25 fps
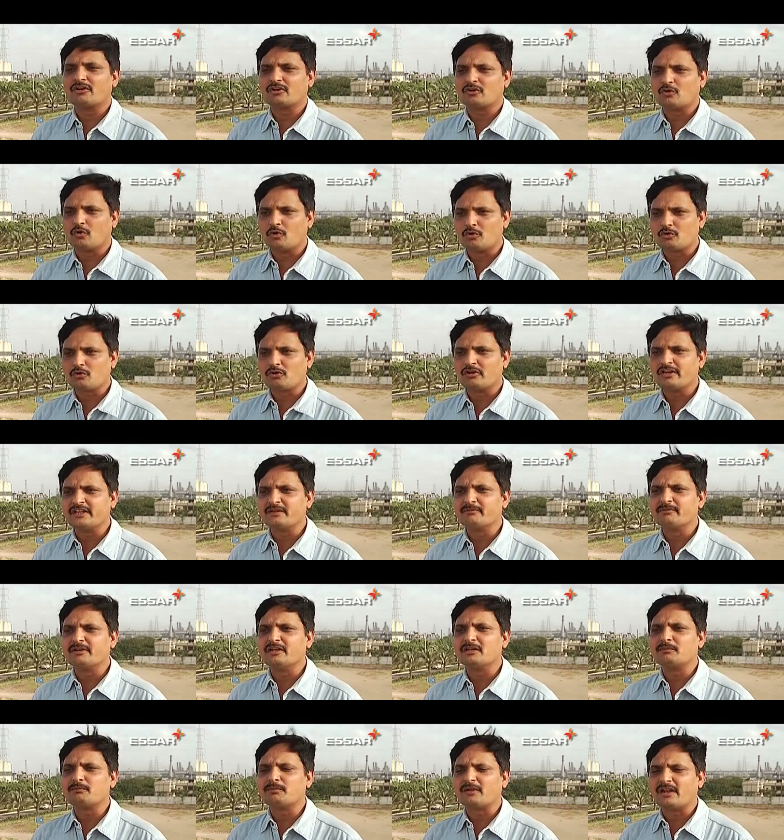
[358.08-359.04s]
cold rolling
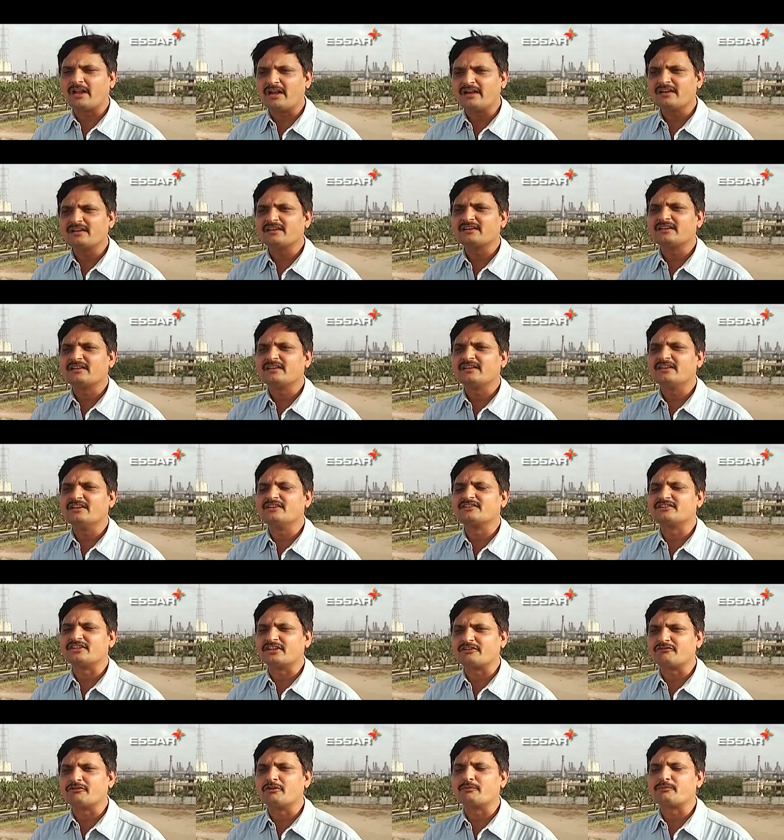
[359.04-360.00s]
mill plant
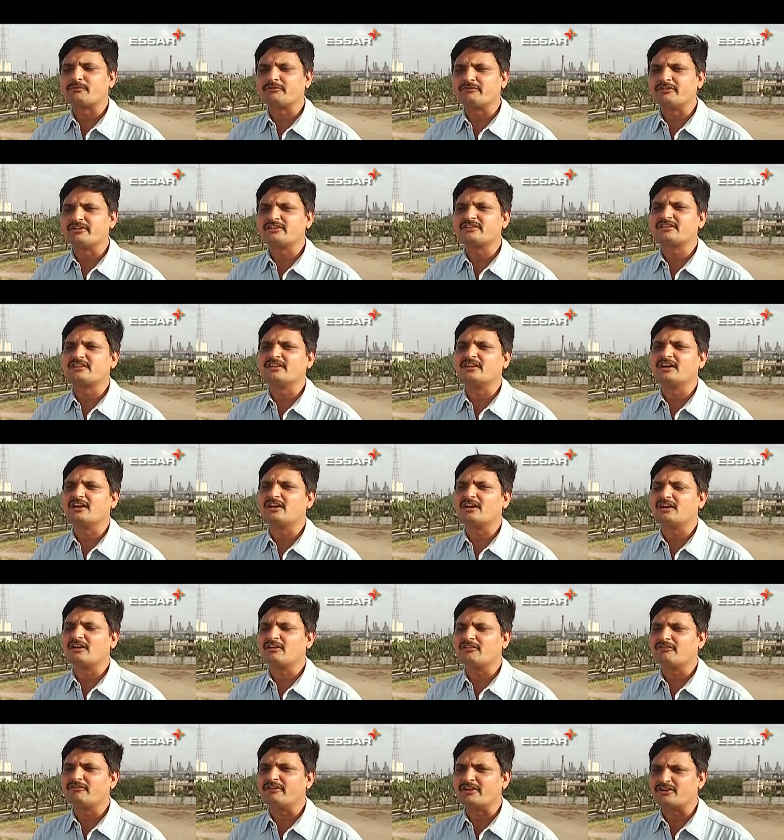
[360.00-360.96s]
is equipped with
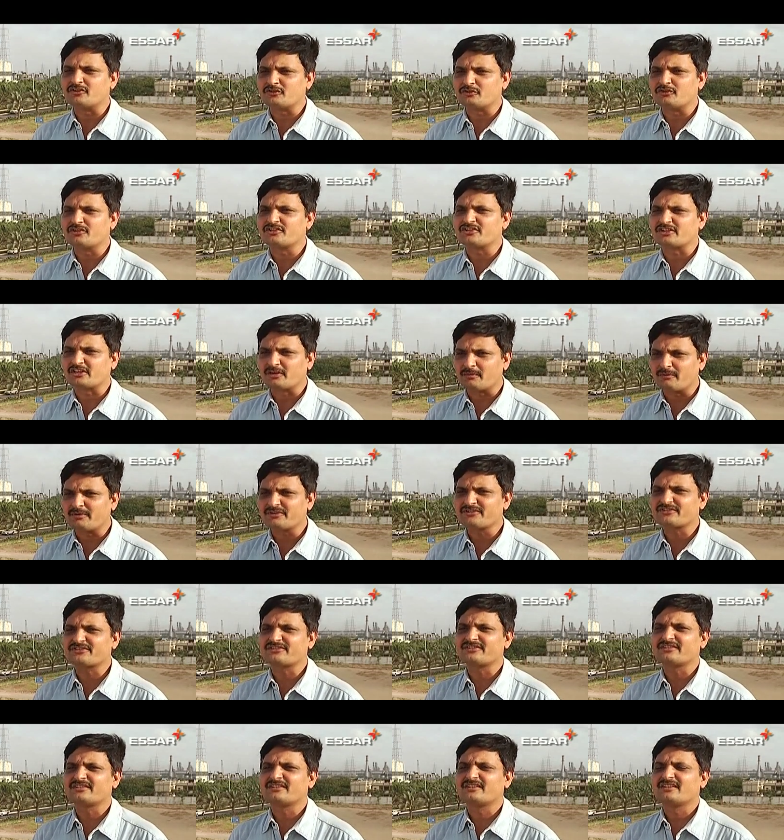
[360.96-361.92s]
venturi scrubbers,
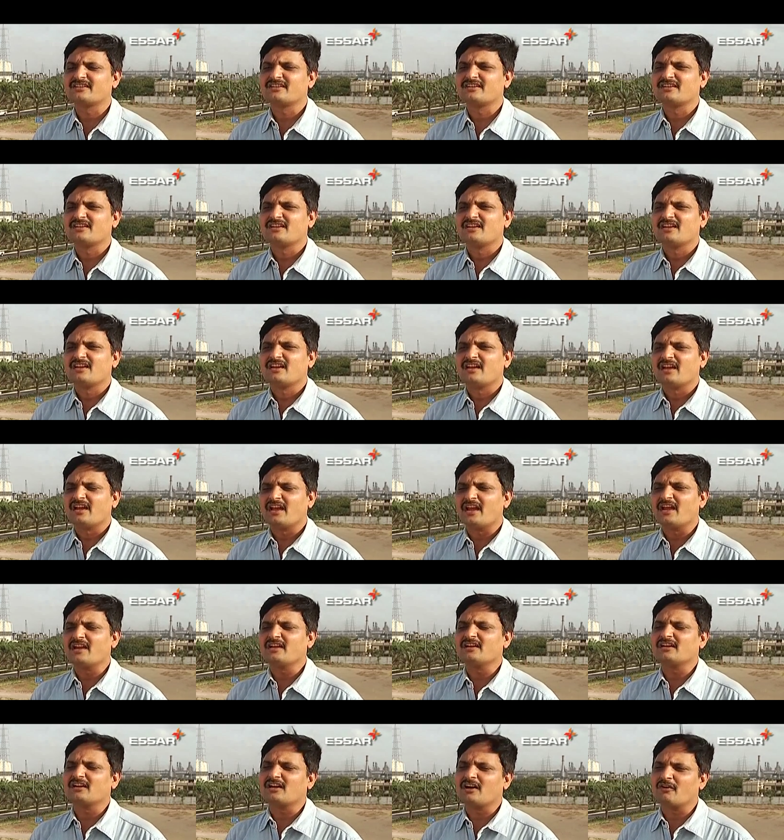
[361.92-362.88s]

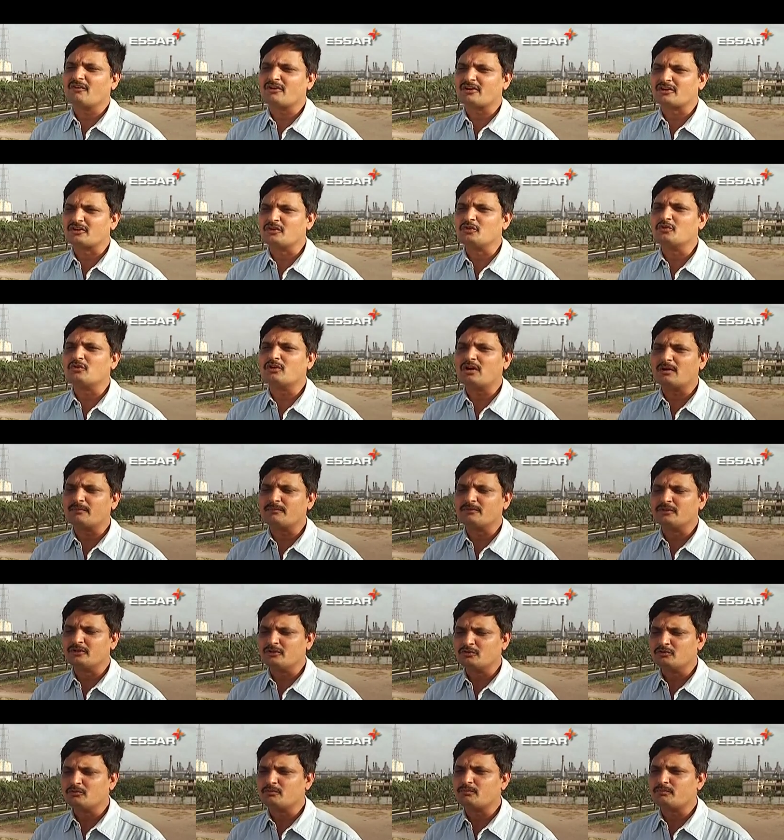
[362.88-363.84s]
and our
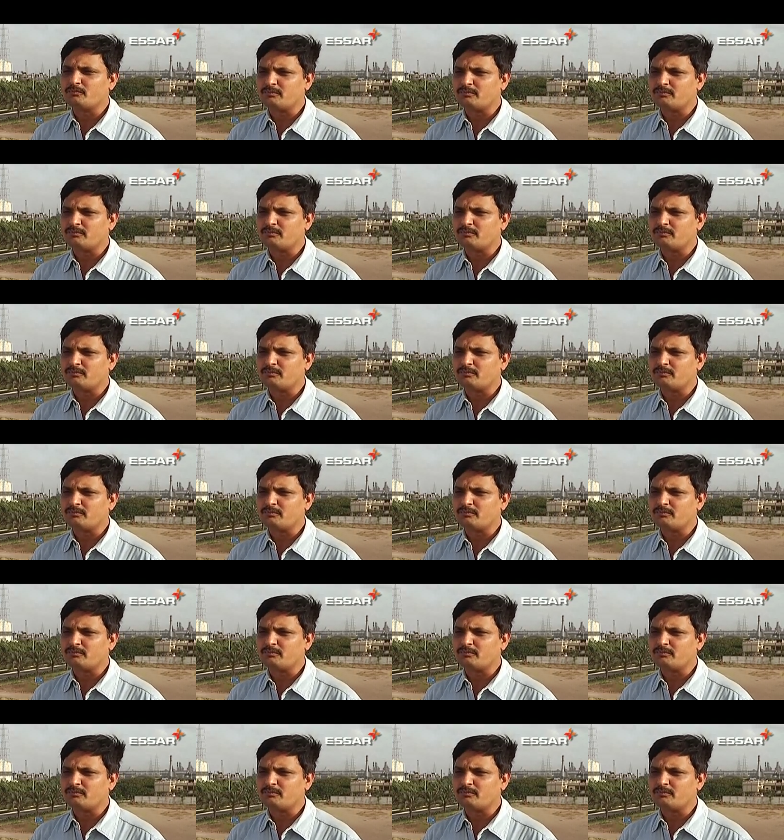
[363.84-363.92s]
new